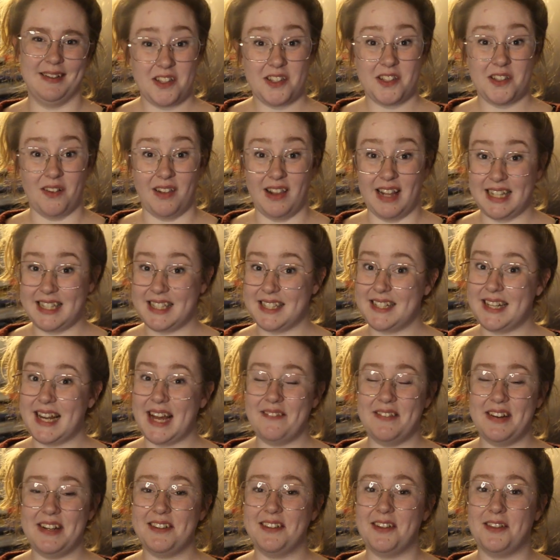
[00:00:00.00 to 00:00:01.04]
So let's
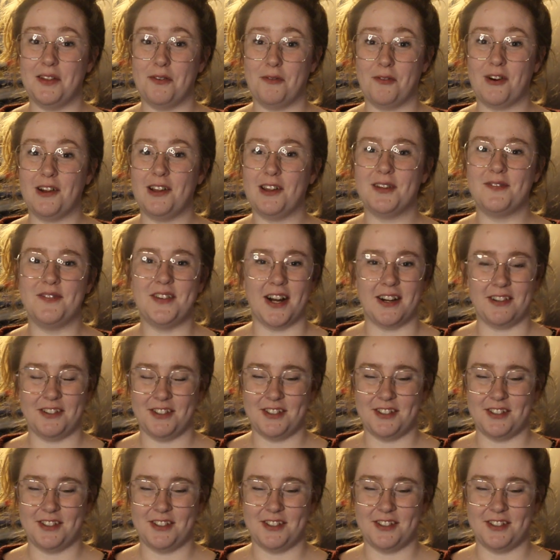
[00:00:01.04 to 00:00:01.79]
dive into the world of Dr.